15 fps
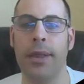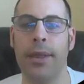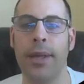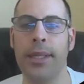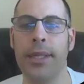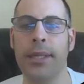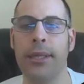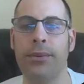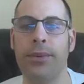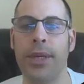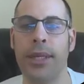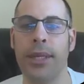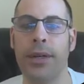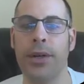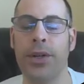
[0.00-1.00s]
This is a
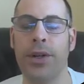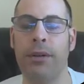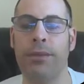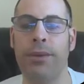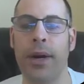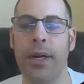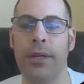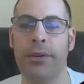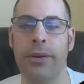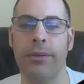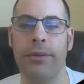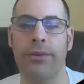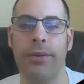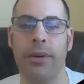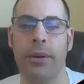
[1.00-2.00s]
research and advisory
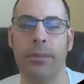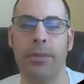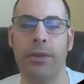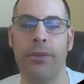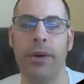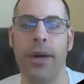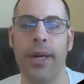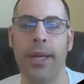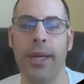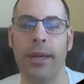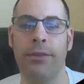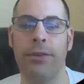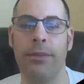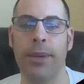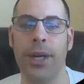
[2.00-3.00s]
firm providing
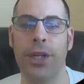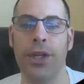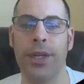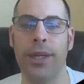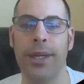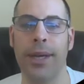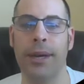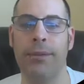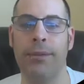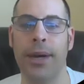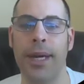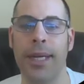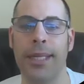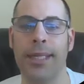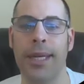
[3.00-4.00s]
information,
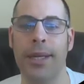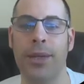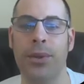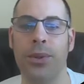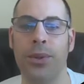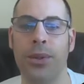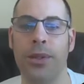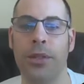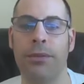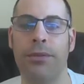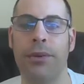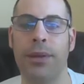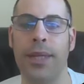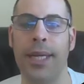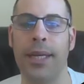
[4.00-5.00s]
advice, and tools
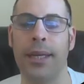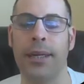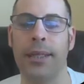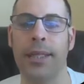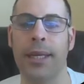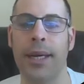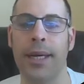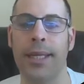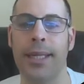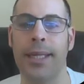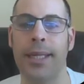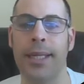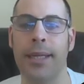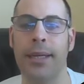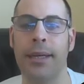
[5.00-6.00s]
for leaders in I
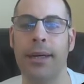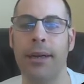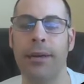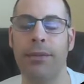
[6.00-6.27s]
T,